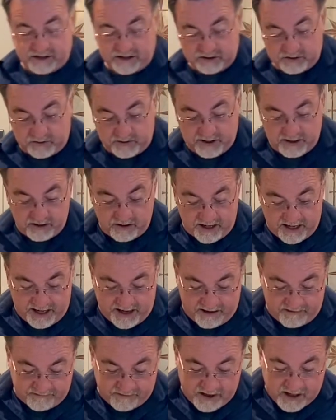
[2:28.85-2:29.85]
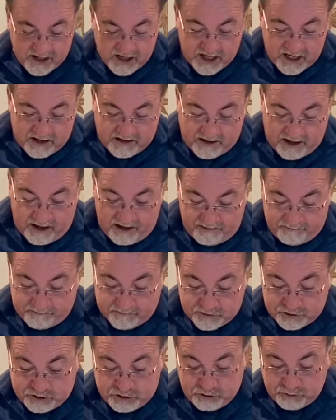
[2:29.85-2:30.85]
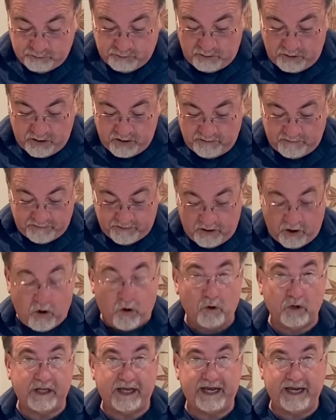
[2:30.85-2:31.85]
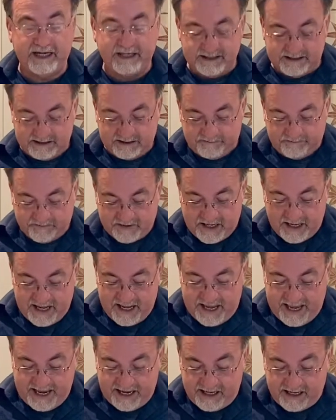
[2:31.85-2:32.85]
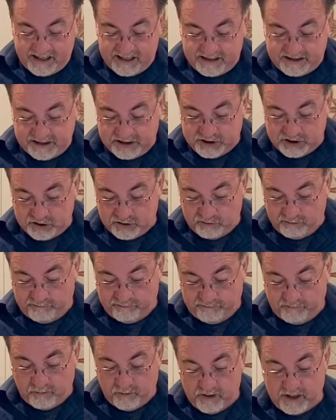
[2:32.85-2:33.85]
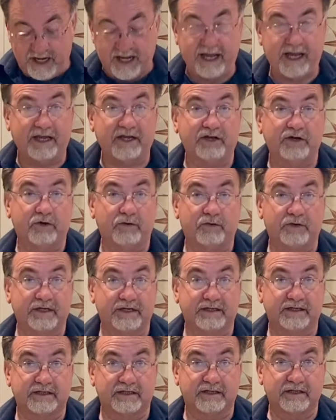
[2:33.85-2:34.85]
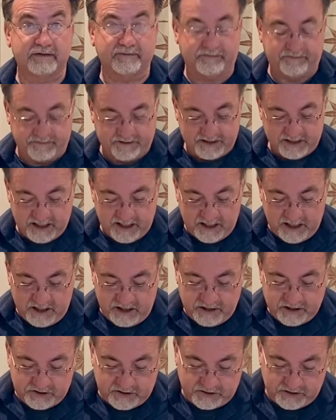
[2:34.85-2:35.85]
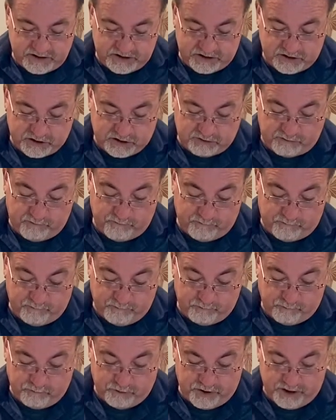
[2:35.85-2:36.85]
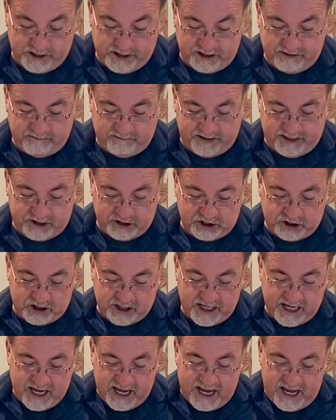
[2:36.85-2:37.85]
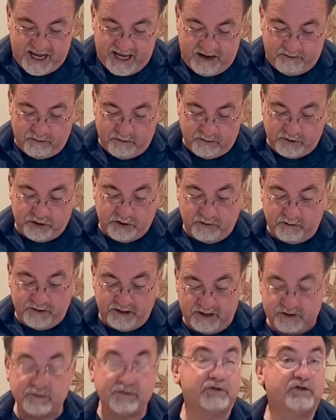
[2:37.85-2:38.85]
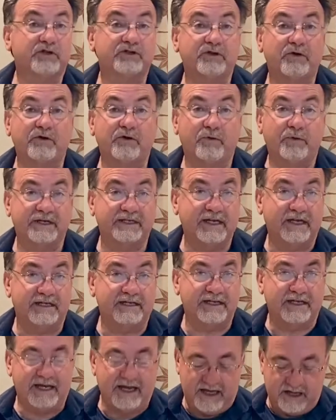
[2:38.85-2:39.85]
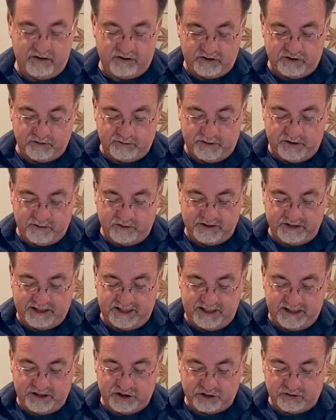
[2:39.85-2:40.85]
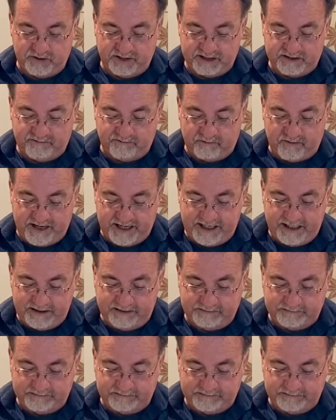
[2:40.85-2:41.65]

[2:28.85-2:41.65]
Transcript: So here I have 2 whole eggs and an additional 4 egg yolks. So this is really rich. And what we're doing is we're just going to whisk it together until we don't see any streaks of white.